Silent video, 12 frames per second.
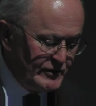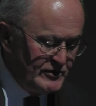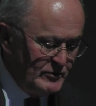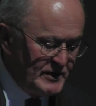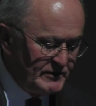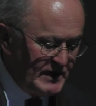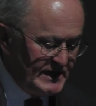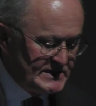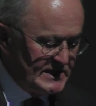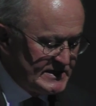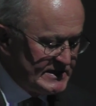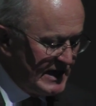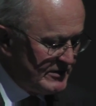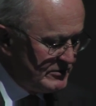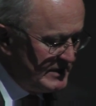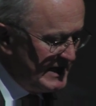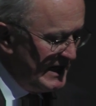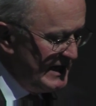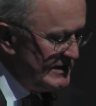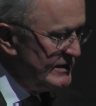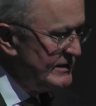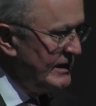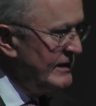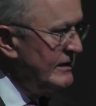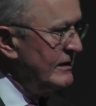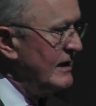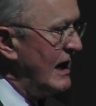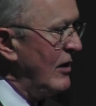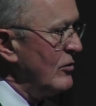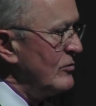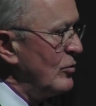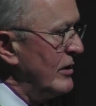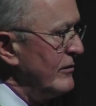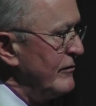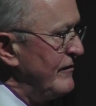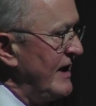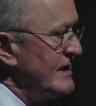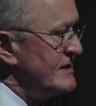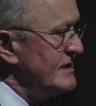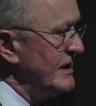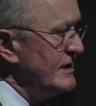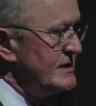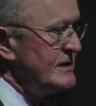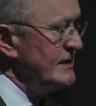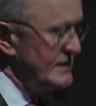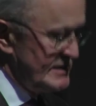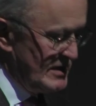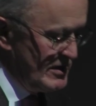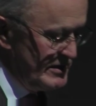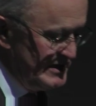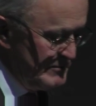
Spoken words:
for human rights is segregated in an outward-facing CSR